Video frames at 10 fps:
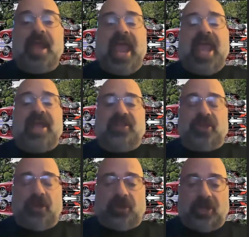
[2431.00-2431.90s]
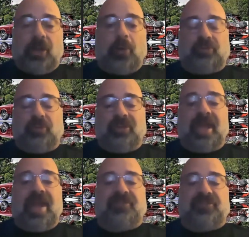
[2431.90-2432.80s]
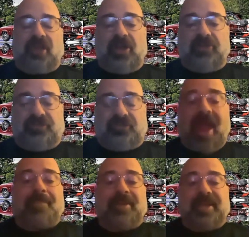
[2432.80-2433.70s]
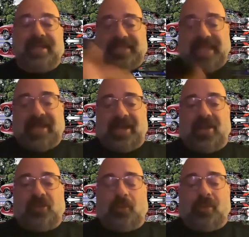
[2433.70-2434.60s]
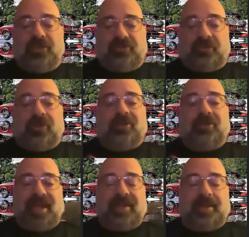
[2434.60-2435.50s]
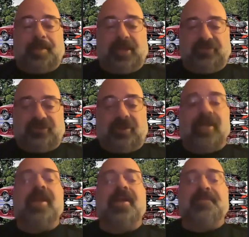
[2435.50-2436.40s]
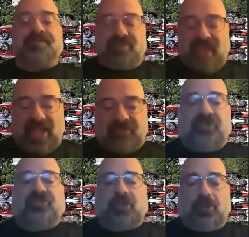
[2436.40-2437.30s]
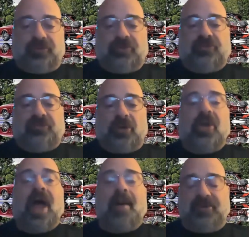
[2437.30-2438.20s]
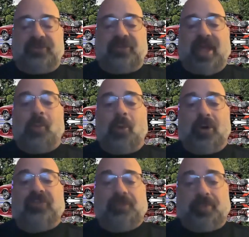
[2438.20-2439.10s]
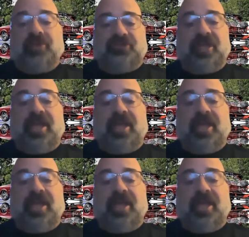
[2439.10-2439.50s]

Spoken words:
and they're going to go through the effort to unstrap it and get it into the winner's circle to take the picture, that just goes to show you how much that award is appreciated.